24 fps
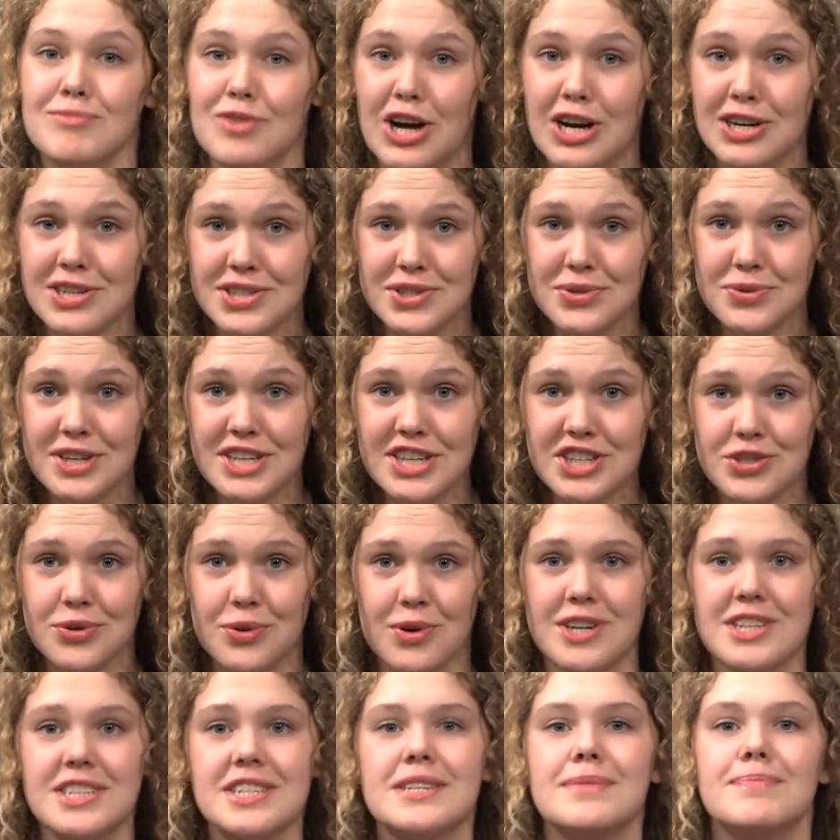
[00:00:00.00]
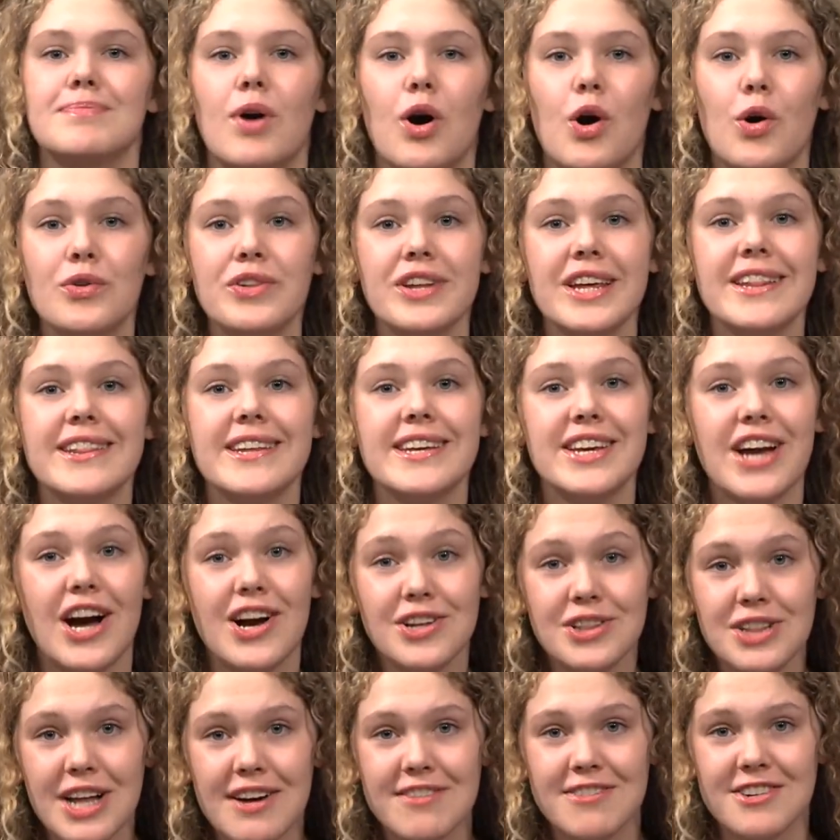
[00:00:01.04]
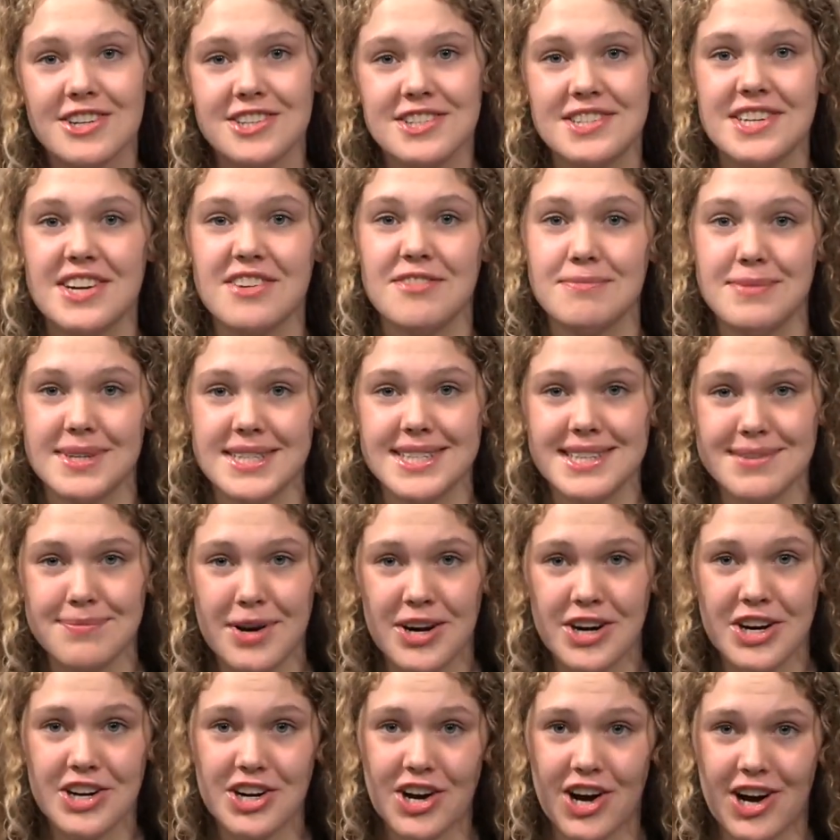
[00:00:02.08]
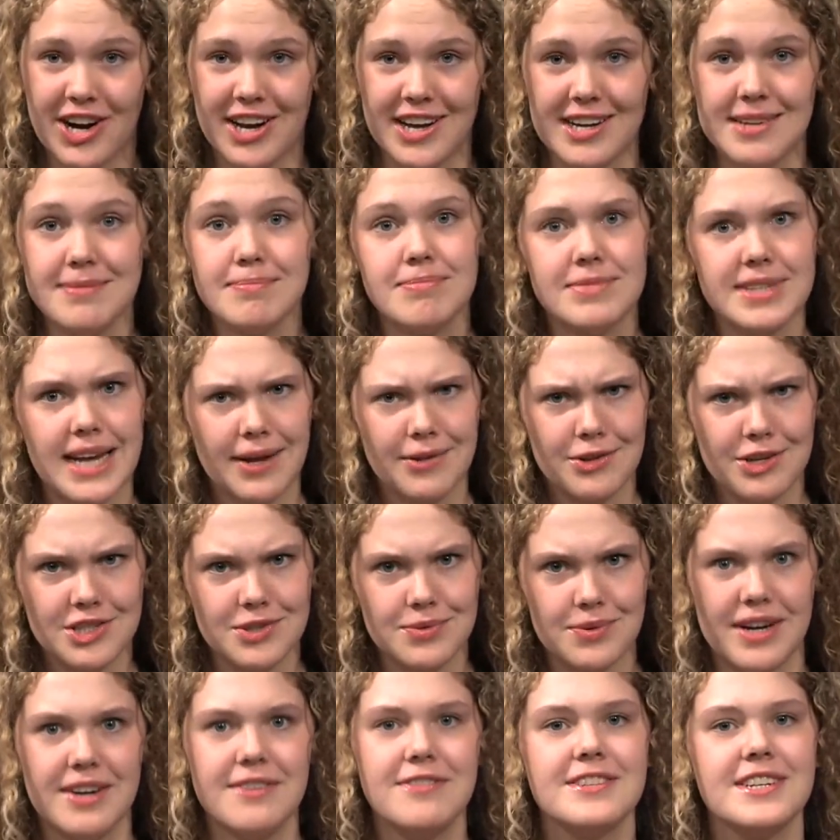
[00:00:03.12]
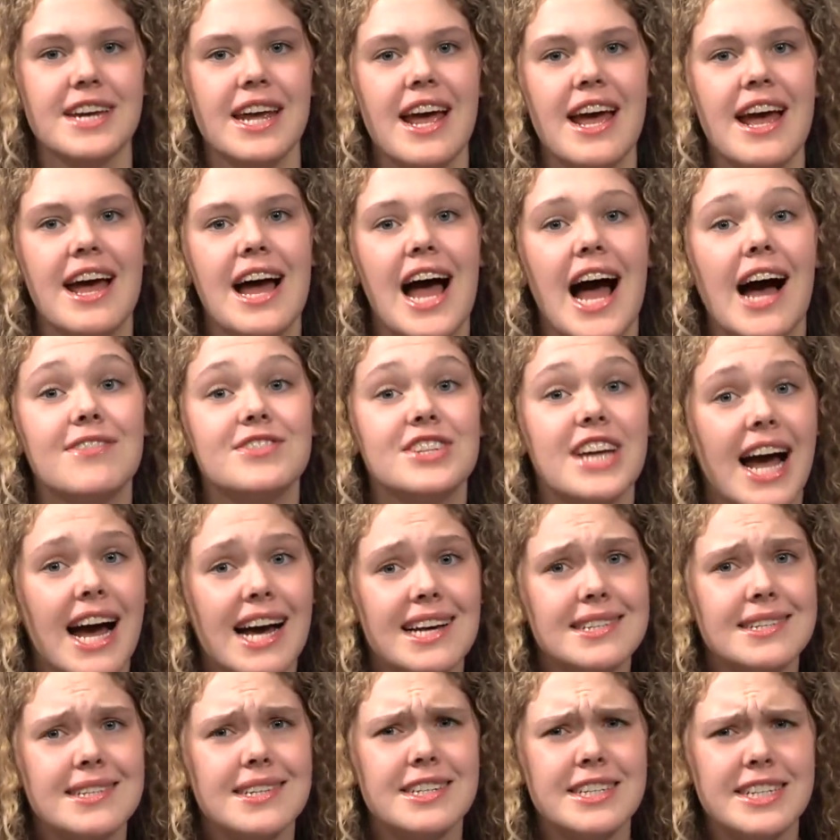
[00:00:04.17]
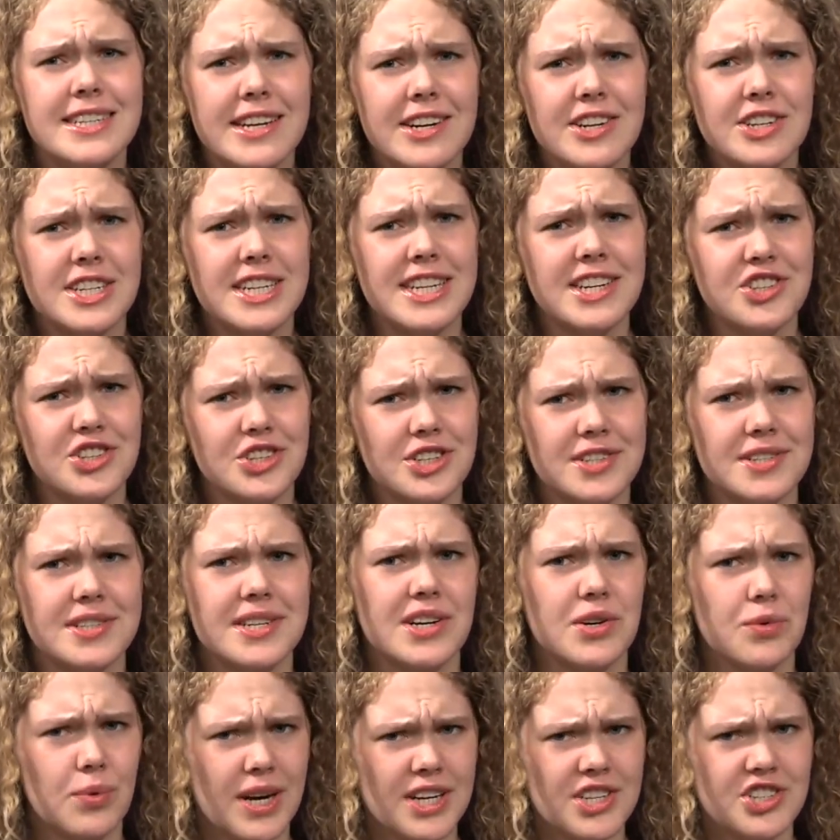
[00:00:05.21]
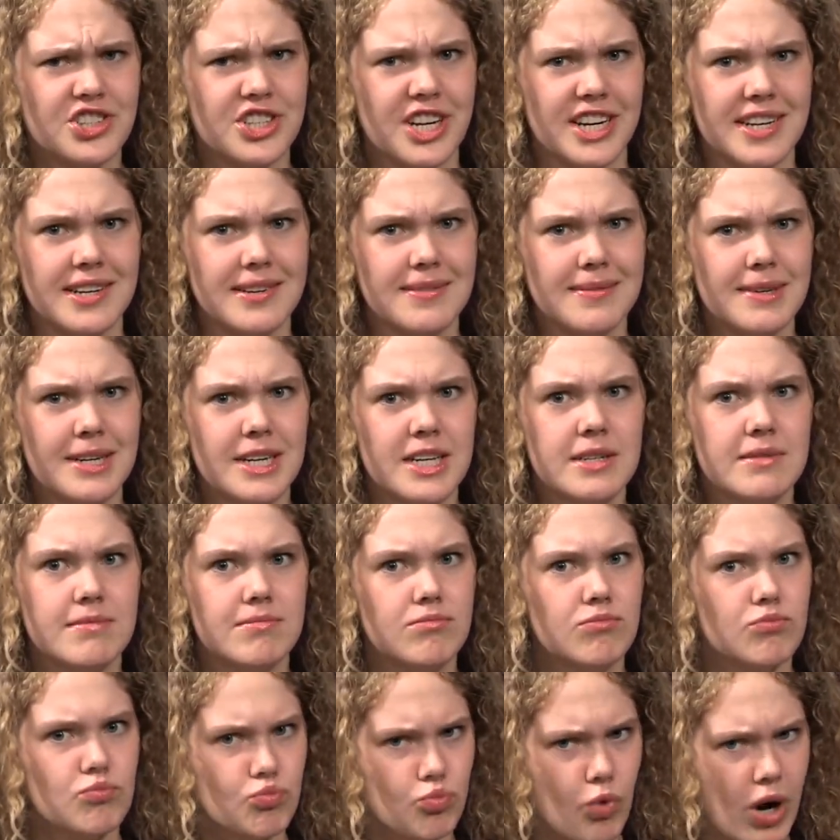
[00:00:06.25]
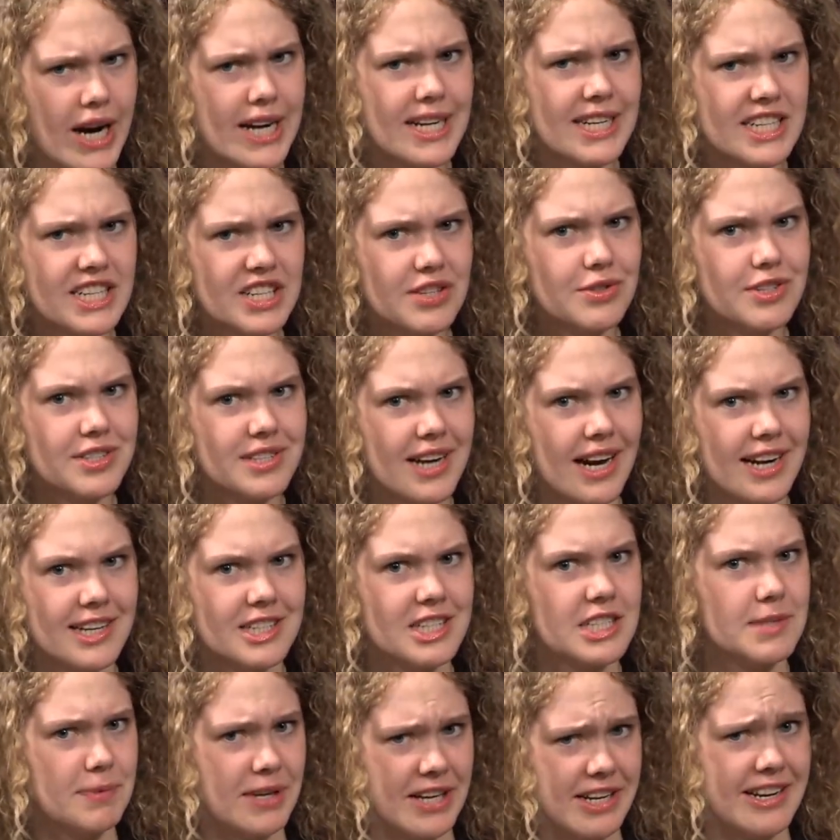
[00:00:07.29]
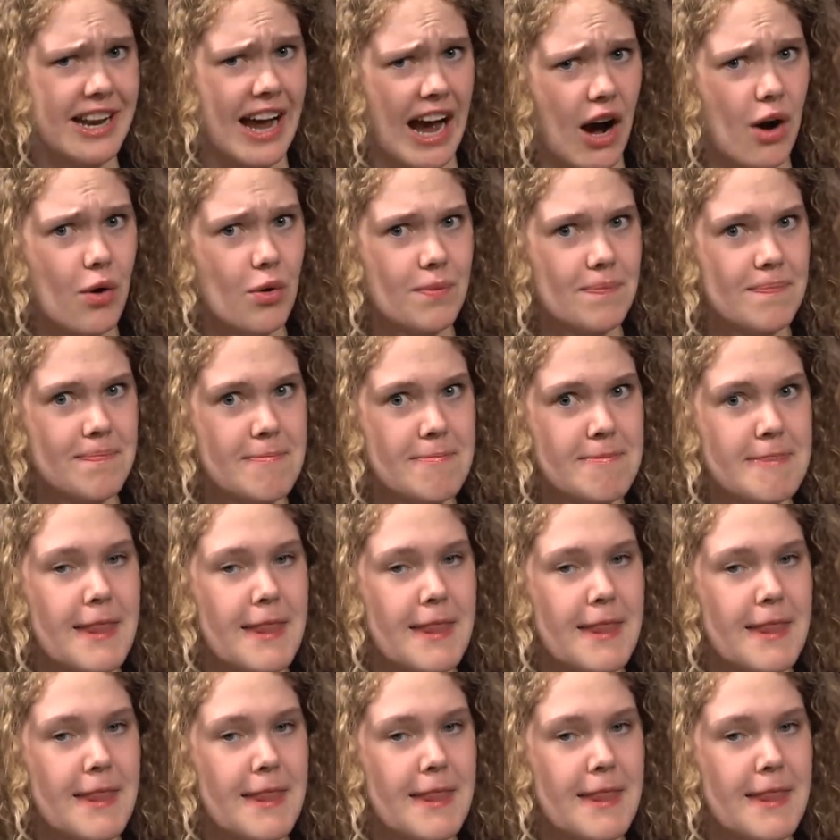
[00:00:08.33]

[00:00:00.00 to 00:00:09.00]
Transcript: Long story short, only the young lovers of Miss Americana, Taylor Swift, have to ask their teachers a question. Why did you decide to speak now?